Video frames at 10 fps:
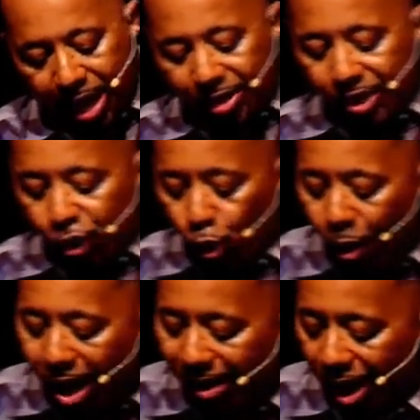And they
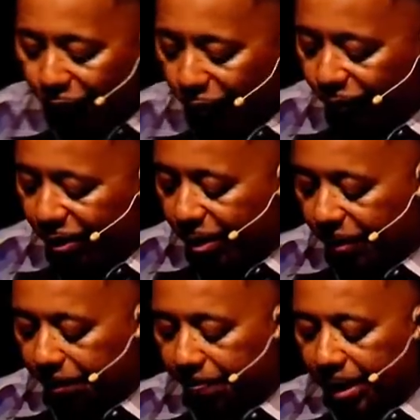cried out for
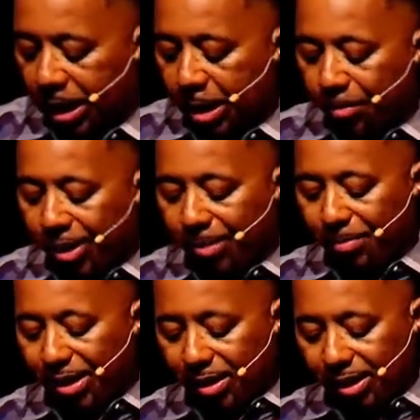fear. But
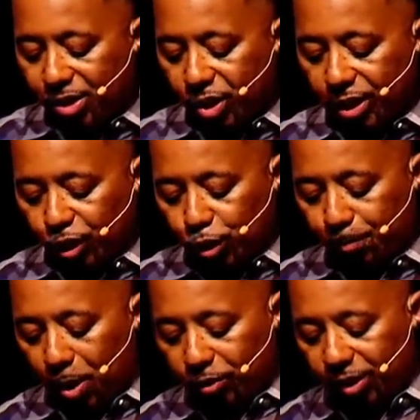immediately Jesus
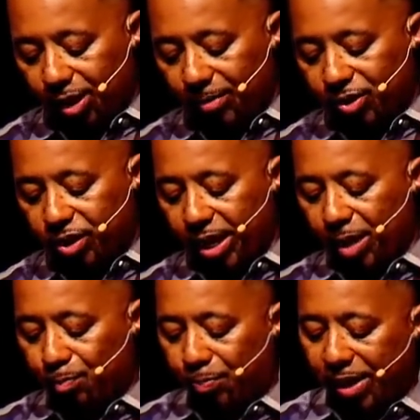spoke to them and
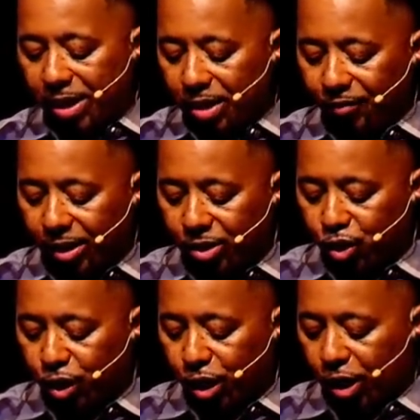said, Be of good
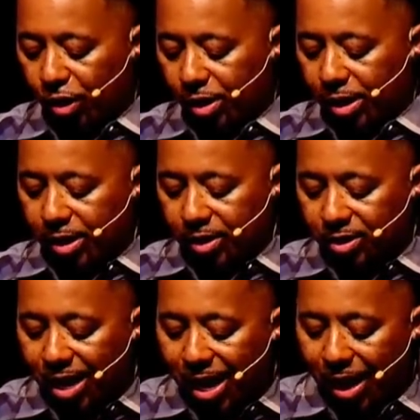cheer, it
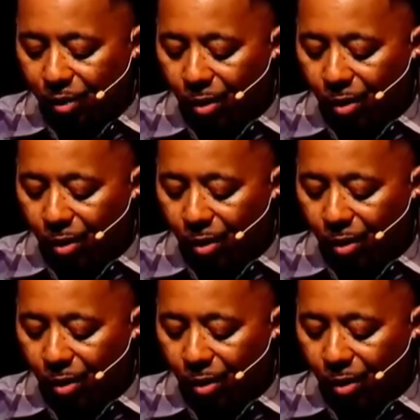is I.